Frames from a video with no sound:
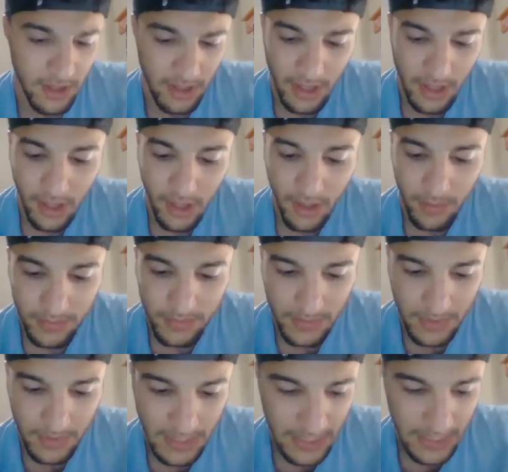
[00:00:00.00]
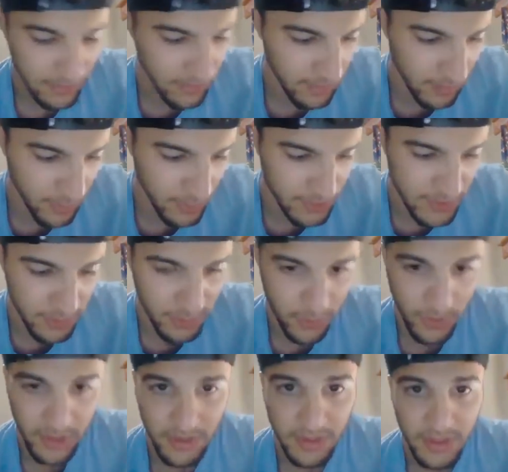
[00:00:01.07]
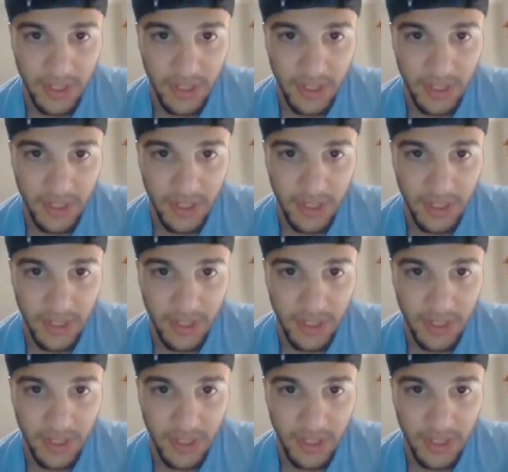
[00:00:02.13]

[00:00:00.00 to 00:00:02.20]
um, and the most important